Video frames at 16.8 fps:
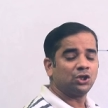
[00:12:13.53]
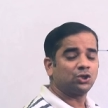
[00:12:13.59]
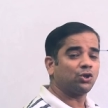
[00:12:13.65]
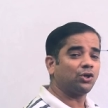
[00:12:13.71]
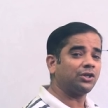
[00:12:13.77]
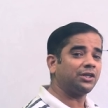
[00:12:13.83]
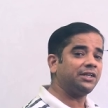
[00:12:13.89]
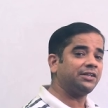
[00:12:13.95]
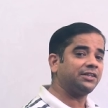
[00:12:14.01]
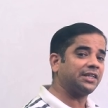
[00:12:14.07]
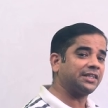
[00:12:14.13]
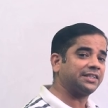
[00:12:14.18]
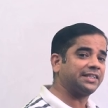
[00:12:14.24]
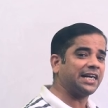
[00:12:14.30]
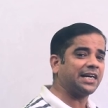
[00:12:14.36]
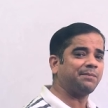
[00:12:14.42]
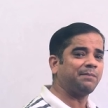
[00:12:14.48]
So, the
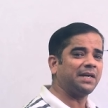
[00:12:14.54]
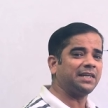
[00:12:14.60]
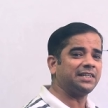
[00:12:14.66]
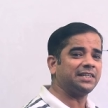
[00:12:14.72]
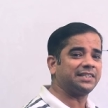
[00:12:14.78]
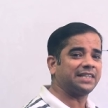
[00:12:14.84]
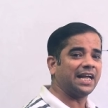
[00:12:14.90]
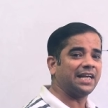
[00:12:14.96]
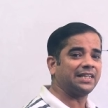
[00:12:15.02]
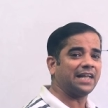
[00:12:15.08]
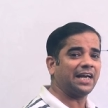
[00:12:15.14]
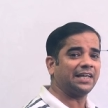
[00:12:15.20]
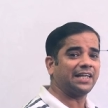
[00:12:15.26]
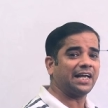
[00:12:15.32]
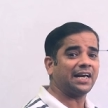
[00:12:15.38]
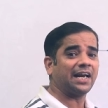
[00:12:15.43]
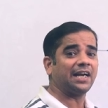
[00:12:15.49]
statement is saying
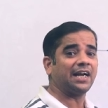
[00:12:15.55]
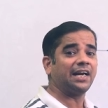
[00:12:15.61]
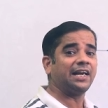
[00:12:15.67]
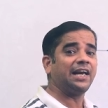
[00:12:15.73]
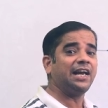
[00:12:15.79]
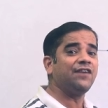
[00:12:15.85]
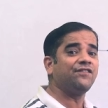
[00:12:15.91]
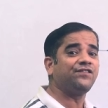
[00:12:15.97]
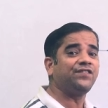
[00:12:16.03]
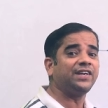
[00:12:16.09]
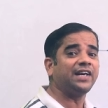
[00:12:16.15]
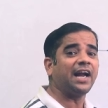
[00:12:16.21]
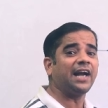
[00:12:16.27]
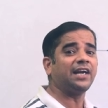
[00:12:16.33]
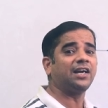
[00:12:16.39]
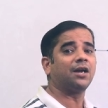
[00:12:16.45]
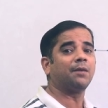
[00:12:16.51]
that there are an
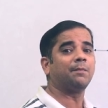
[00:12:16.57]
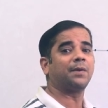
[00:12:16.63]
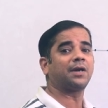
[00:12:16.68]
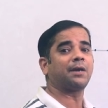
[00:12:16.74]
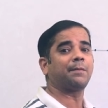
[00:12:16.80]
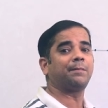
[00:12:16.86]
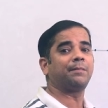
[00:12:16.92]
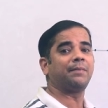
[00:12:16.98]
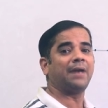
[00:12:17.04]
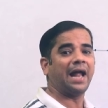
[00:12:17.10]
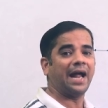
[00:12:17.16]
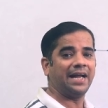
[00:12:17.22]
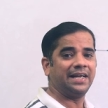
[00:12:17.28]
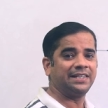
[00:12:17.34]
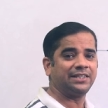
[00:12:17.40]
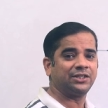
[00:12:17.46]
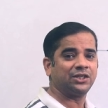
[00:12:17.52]
infinite number of
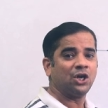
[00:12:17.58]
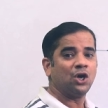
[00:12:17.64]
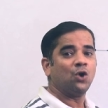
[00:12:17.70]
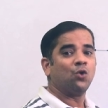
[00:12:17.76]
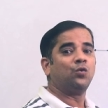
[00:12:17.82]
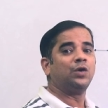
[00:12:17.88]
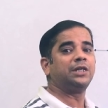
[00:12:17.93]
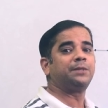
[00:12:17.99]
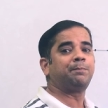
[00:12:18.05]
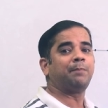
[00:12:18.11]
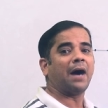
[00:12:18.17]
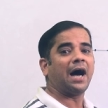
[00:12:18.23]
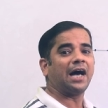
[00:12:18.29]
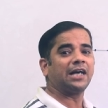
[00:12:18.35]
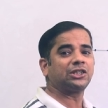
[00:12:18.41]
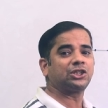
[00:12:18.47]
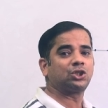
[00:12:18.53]
lines which
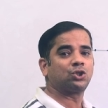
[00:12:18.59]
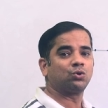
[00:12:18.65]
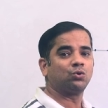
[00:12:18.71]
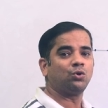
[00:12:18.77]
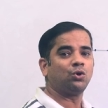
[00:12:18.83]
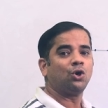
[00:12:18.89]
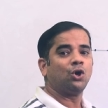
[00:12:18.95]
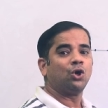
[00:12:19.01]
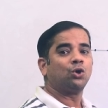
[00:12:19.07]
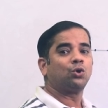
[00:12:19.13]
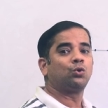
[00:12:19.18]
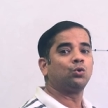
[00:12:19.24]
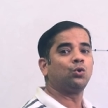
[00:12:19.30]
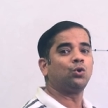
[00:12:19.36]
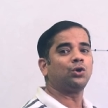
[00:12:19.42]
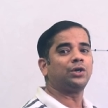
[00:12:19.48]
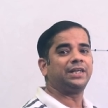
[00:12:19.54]
pass through
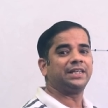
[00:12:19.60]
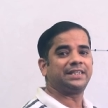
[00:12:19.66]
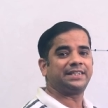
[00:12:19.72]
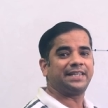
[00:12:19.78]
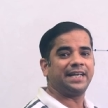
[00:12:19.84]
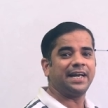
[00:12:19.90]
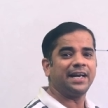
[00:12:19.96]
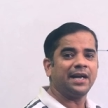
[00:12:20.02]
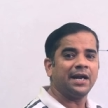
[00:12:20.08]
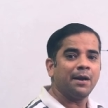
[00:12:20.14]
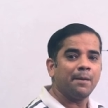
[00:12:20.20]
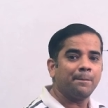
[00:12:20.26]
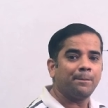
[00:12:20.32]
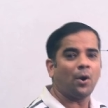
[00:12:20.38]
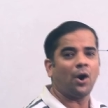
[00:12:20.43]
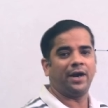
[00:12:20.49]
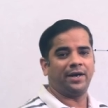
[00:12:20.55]
two distinct
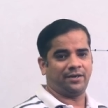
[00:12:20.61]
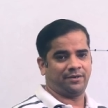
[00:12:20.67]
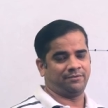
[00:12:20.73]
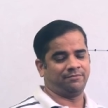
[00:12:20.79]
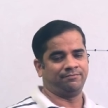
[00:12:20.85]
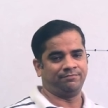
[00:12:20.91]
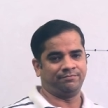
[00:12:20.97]
points.